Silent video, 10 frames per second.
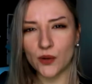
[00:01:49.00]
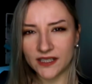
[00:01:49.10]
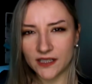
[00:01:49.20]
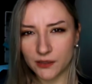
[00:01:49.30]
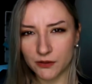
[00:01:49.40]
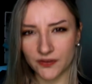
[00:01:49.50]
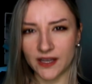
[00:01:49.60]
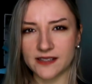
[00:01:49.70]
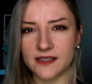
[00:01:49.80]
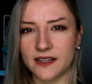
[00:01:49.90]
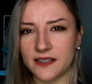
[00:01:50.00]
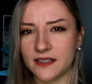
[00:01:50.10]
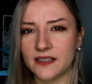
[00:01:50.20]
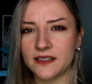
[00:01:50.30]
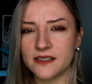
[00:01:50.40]
When dealing with
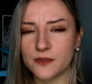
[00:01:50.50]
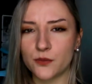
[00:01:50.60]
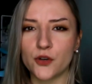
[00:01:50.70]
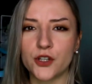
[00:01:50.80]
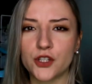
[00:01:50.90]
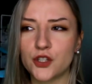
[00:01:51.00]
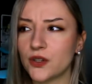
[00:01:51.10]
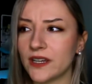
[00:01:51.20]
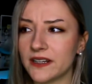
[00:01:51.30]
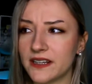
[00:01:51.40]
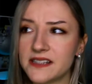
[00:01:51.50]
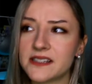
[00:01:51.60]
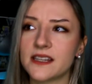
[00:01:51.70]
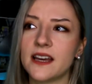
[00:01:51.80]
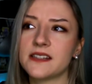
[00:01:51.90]
gaslighting, it is important to get
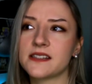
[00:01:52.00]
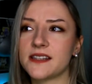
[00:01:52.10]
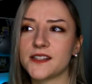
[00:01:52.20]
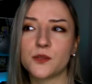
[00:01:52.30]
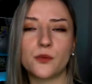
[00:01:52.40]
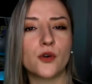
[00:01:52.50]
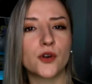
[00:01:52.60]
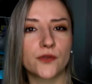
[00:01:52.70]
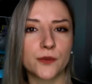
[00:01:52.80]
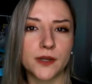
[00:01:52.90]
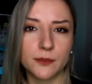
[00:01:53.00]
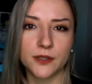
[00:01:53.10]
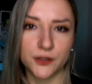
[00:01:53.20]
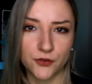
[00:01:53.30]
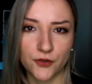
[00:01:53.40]
insights and support from
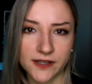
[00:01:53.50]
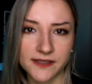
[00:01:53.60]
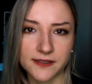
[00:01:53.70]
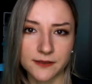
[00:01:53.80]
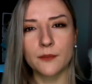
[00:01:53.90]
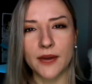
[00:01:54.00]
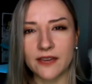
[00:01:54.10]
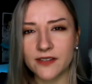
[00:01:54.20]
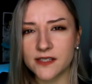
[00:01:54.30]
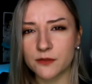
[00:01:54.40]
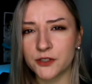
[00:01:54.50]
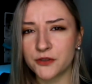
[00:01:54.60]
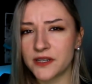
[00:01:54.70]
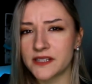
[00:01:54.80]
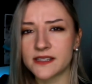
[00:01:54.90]
people you trust. By having someone
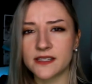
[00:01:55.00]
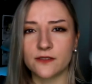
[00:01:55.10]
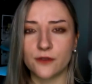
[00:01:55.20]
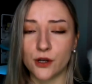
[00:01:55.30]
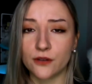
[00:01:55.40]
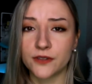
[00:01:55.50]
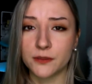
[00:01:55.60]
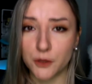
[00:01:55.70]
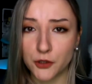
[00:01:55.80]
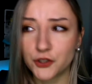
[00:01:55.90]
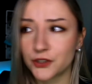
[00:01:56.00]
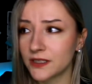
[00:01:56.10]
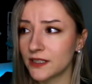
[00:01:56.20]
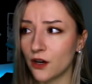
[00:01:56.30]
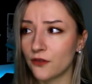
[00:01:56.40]
who isn't involved
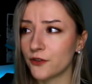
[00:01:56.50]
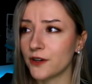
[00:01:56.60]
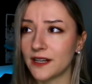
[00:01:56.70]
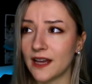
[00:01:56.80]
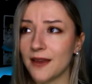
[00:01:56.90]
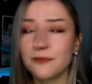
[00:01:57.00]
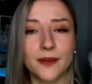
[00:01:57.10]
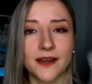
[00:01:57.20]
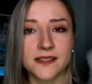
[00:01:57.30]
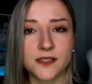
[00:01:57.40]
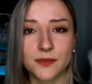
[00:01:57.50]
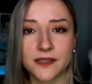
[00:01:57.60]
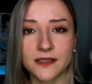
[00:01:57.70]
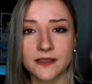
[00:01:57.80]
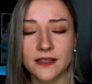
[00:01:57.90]
emotionally offer an unbiased
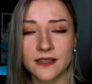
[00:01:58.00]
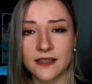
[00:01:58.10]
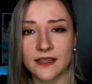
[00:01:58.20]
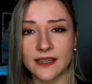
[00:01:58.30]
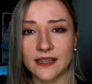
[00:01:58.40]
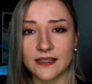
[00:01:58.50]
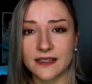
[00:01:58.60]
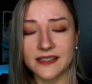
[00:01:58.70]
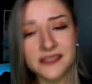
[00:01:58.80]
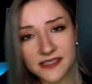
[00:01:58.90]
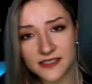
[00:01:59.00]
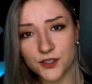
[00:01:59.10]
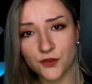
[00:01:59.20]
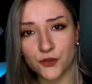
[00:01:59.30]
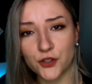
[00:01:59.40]
opinion, it gets
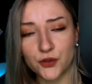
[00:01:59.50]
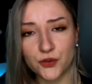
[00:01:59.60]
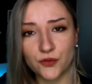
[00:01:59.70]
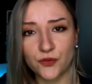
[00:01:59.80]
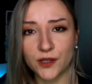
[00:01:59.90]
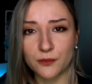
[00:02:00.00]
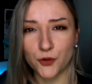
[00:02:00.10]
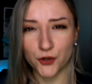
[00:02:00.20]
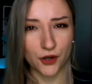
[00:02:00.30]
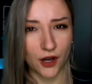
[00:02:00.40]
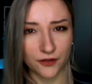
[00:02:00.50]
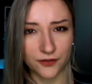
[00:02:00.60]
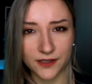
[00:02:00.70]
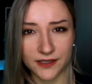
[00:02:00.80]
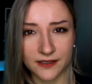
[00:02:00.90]
easier for you to feel more
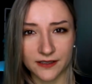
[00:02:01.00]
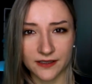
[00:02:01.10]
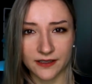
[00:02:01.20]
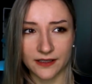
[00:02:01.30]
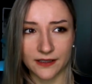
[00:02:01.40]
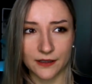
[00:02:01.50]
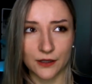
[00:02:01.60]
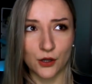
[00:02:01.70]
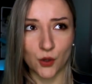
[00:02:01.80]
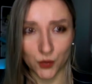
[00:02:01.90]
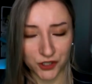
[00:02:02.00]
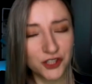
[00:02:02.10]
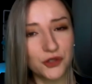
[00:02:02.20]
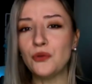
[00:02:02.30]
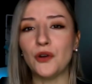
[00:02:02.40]
confident in what you